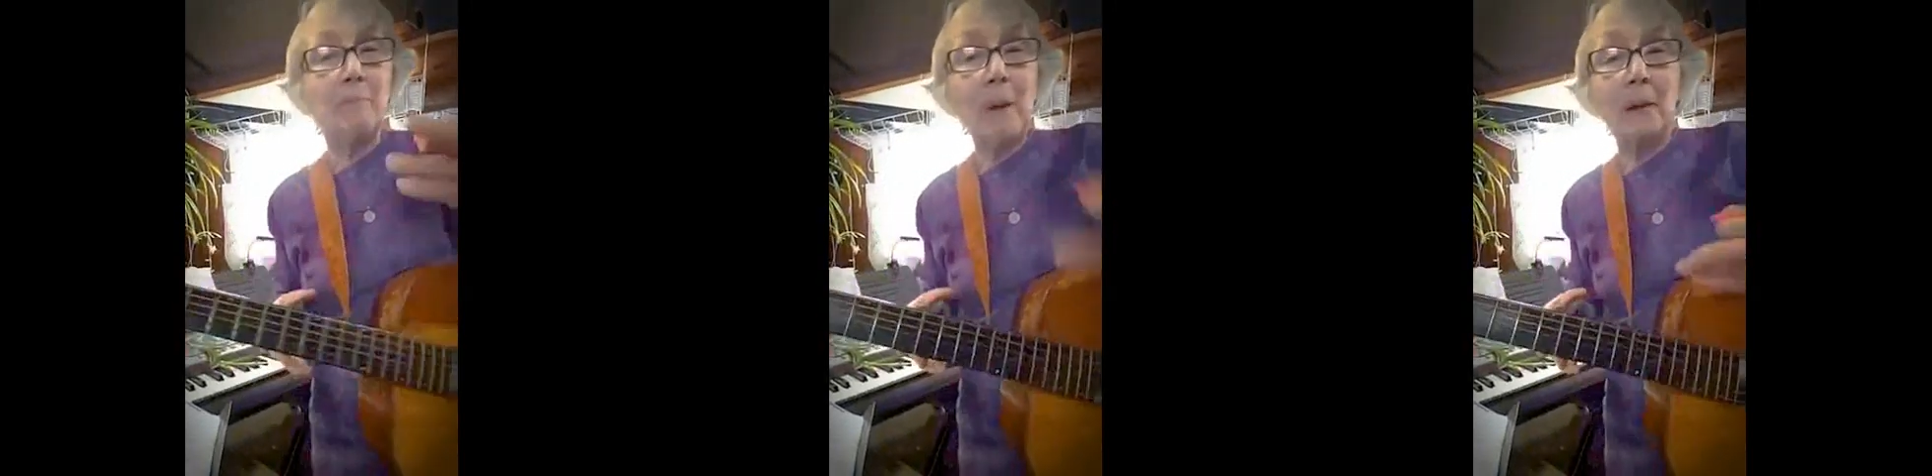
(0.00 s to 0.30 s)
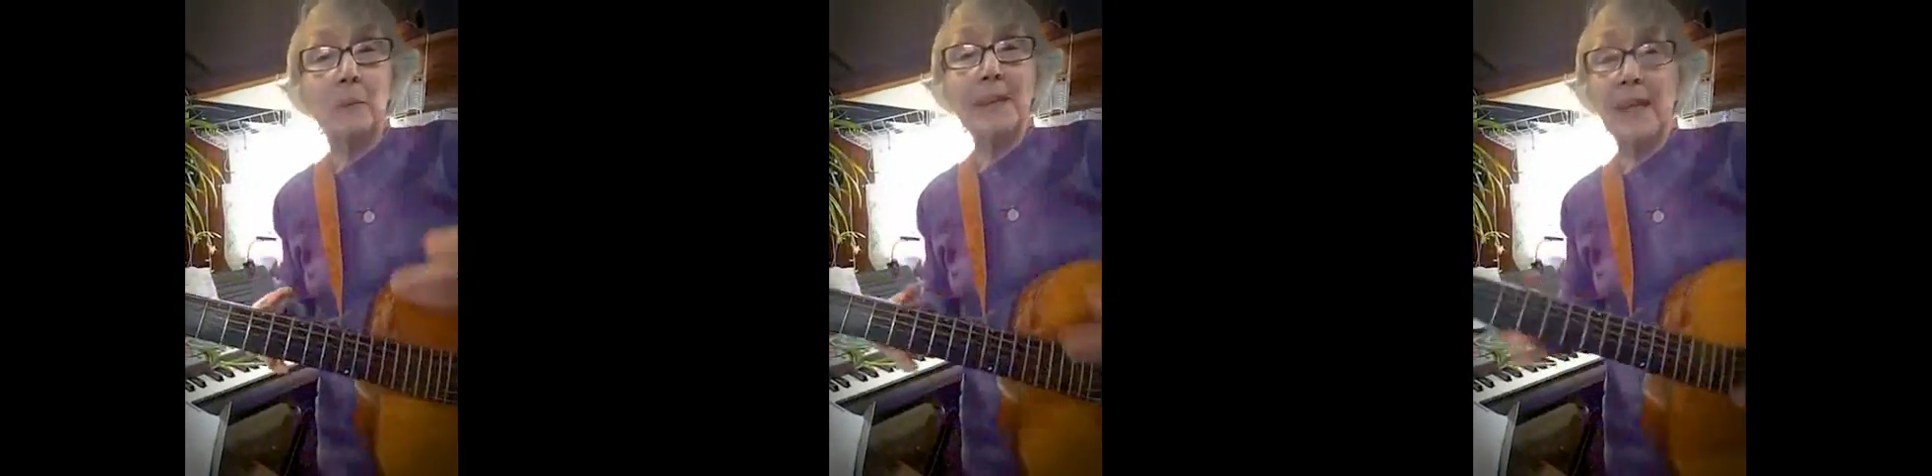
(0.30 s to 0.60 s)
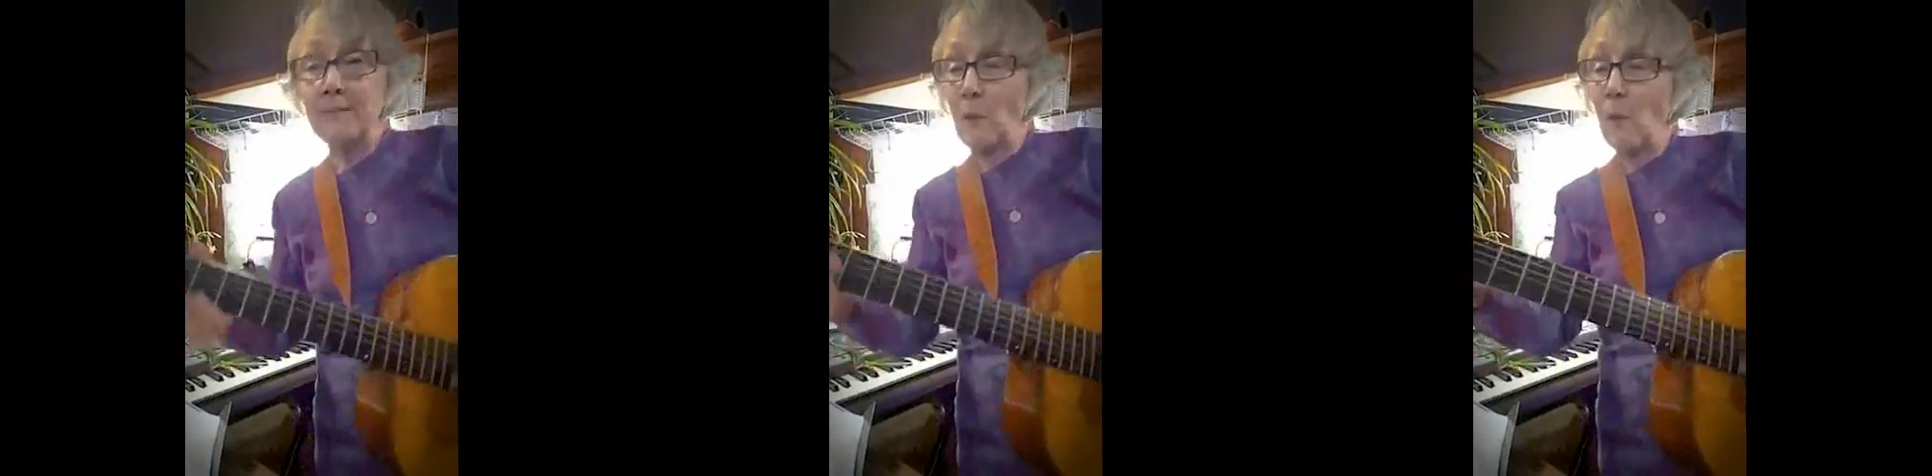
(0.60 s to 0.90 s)
But we
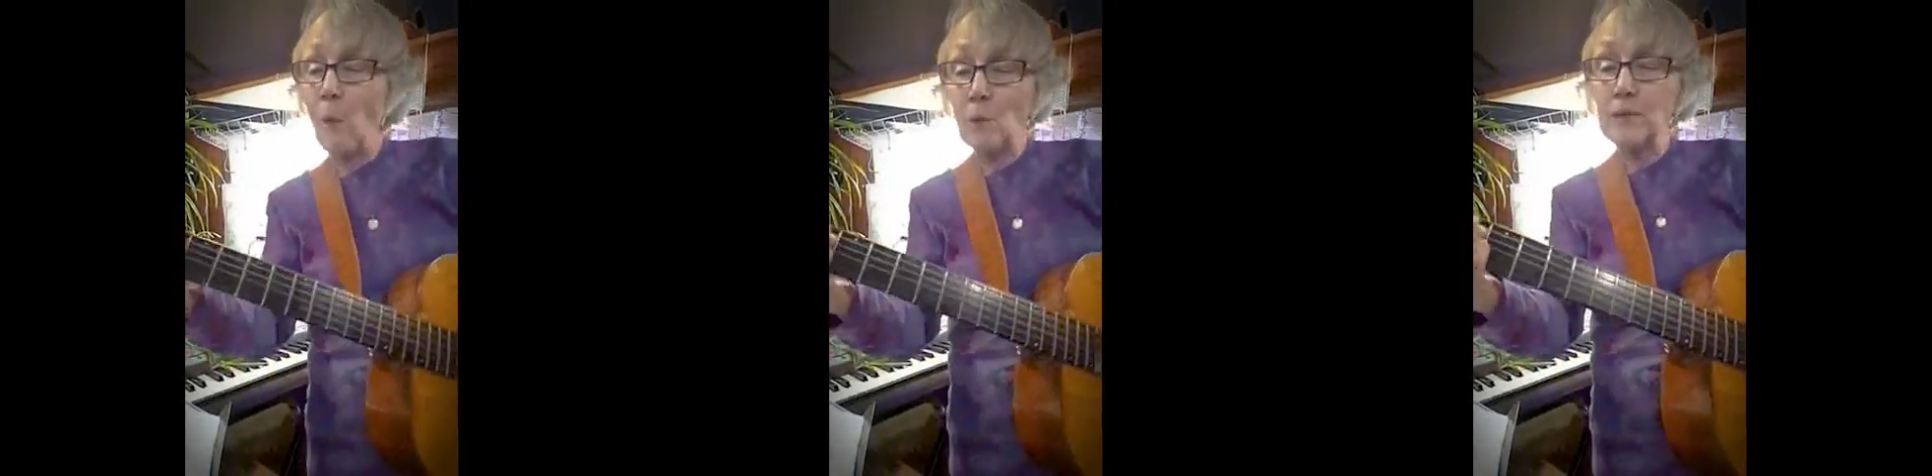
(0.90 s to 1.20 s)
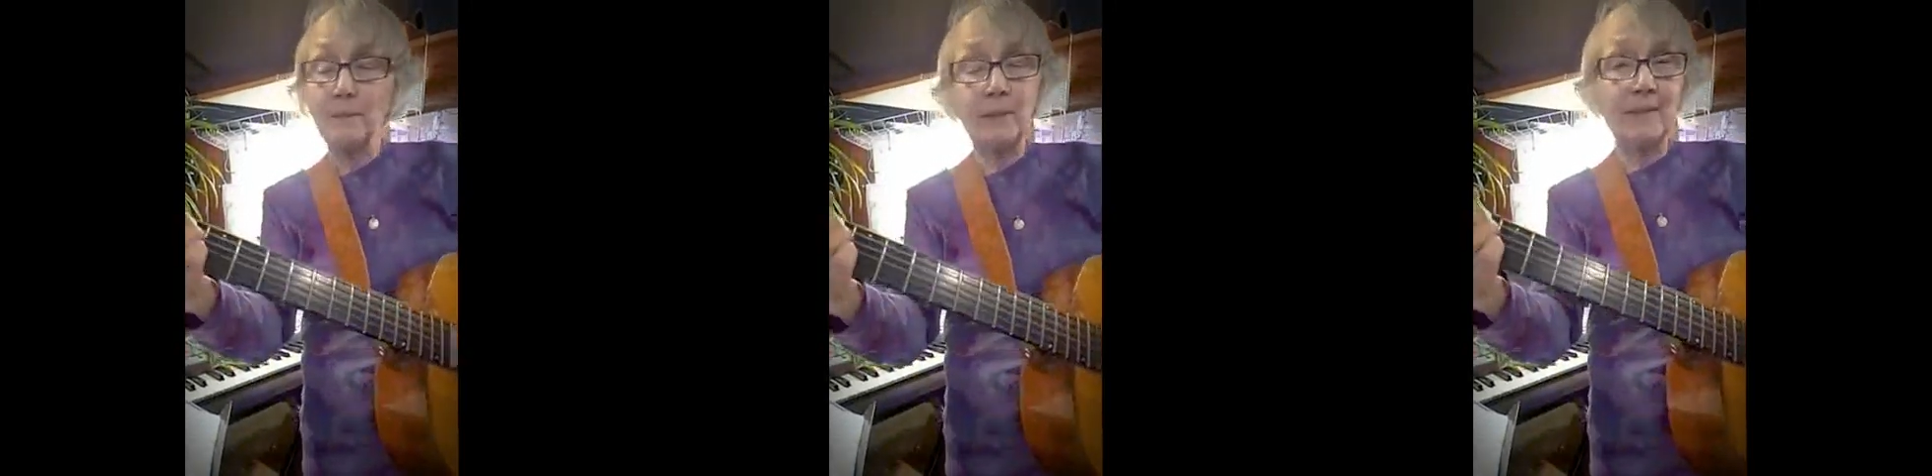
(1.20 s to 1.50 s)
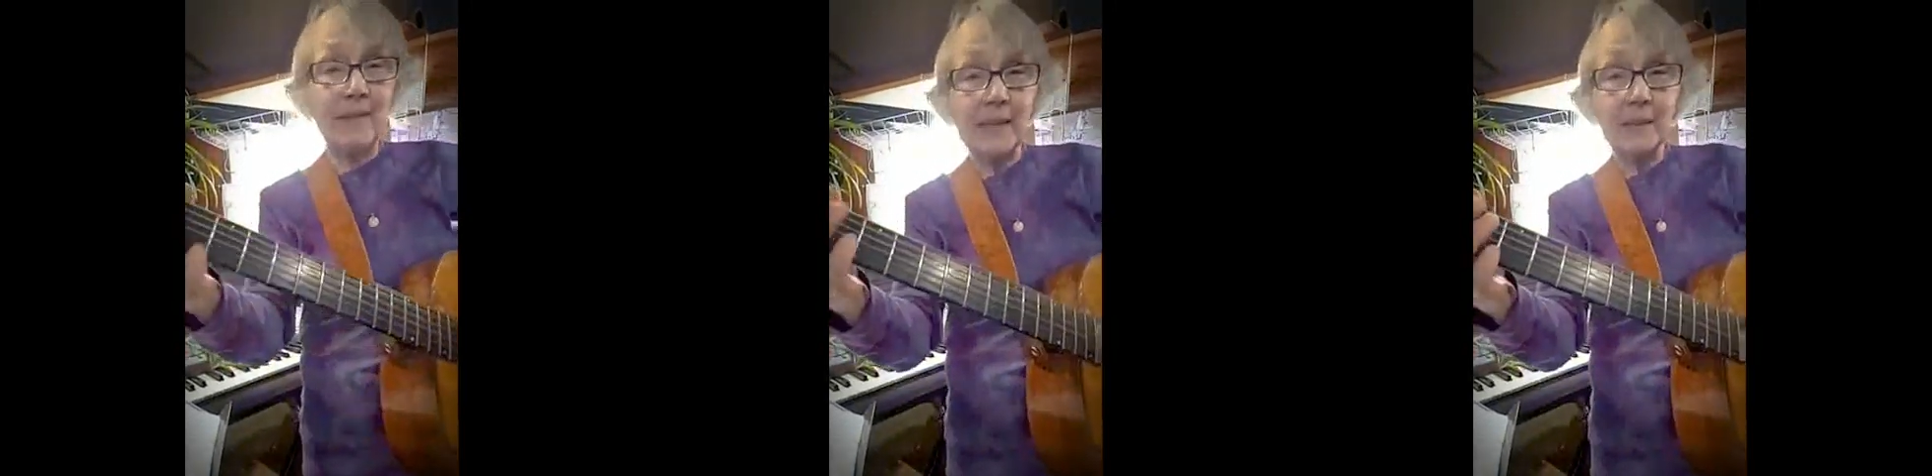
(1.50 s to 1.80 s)
have a whole
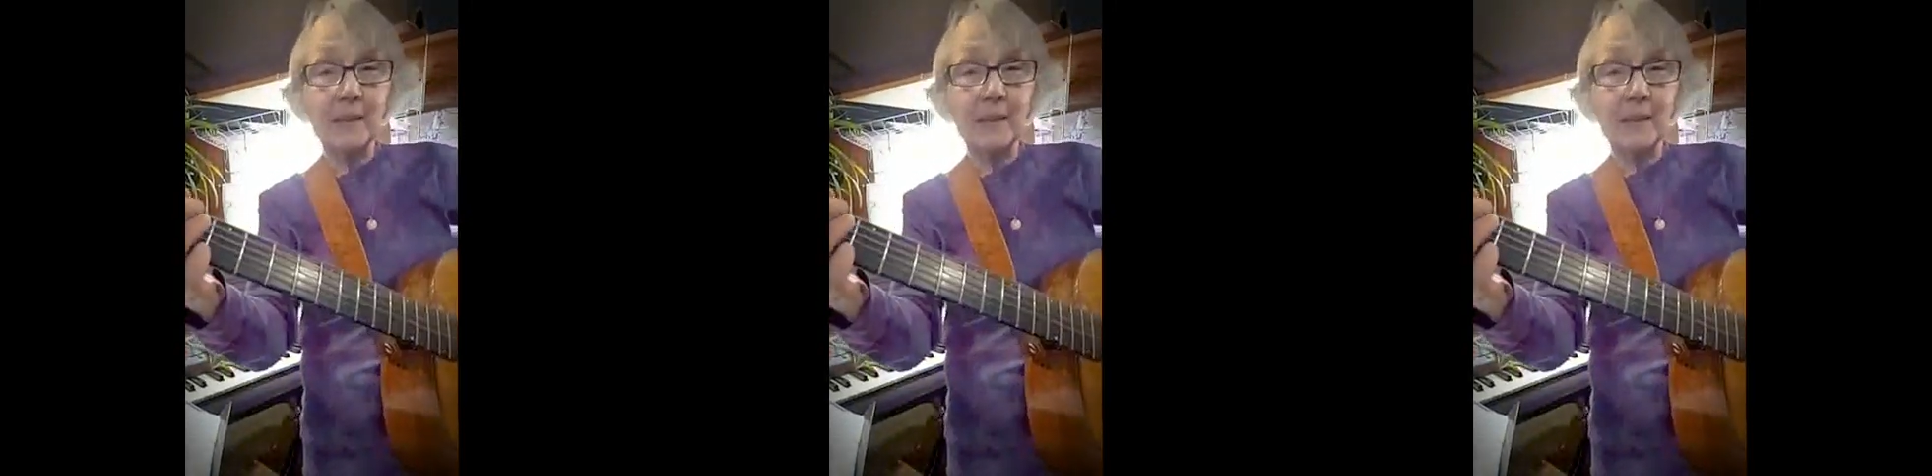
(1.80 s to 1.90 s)
different thing